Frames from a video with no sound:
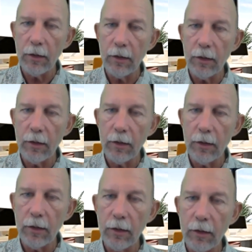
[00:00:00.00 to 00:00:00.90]
Number
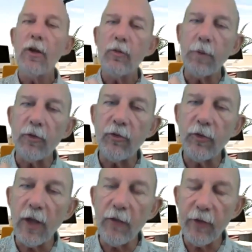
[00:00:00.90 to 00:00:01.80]
2,
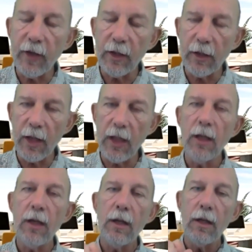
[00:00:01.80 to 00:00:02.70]

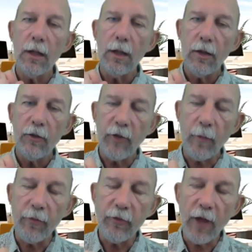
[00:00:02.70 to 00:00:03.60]
specifically,
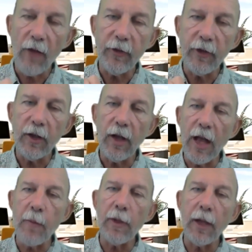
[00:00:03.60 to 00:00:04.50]
some stuff in
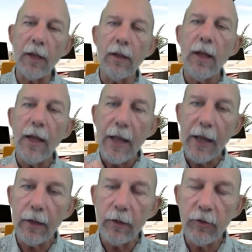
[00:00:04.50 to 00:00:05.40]
EMULIN
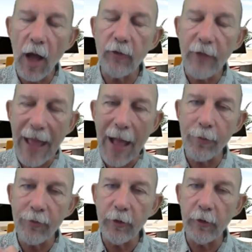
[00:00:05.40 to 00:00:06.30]
does
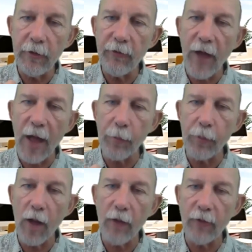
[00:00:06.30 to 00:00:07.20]
absolutely fight
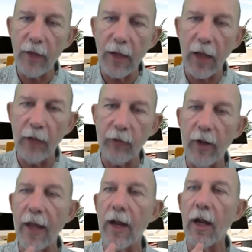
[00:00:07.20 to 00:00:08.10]
prostate cancer
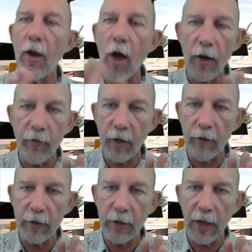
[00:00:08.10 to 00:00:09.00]
and a lot of
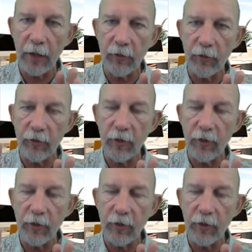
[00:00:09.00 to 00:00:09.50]
other cancers.